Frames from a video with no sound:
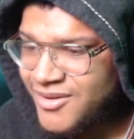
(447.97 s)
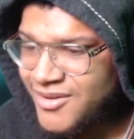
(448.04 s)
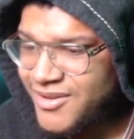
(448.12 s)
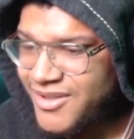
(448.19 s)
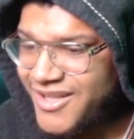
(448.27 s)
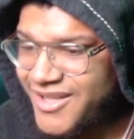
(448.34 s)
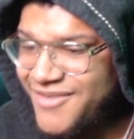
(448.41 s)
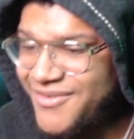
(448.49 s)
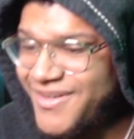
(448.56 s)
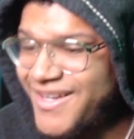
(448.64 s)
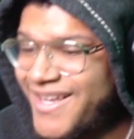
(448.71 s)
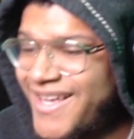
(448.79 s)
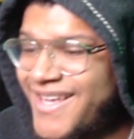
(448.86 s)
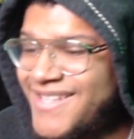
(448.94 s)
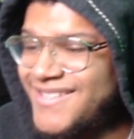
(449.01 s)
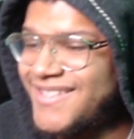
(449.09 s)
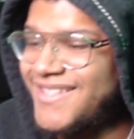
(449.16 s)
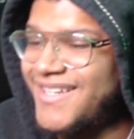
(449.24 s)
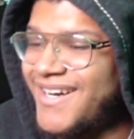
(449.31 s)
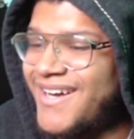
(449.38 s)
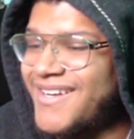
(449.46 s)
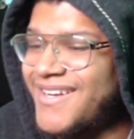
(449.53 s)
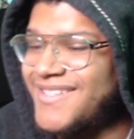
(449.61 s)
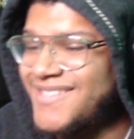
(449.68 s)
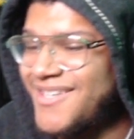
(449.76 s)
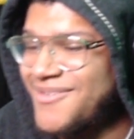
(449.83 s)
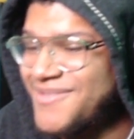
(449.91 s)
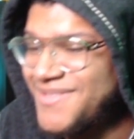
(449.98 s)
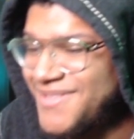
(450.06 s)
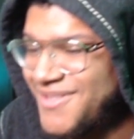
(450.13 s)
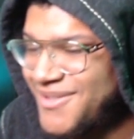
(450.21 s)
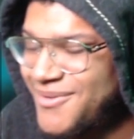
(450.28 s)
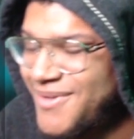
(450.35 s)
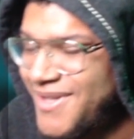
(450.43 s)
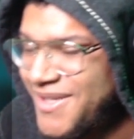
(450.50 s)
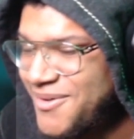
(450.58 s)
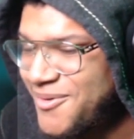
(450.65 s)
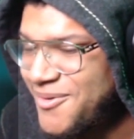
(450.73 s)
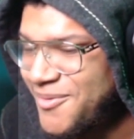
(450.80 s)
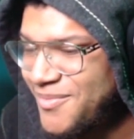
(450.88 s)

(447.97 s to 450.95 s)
Even as a goddess, I was no help.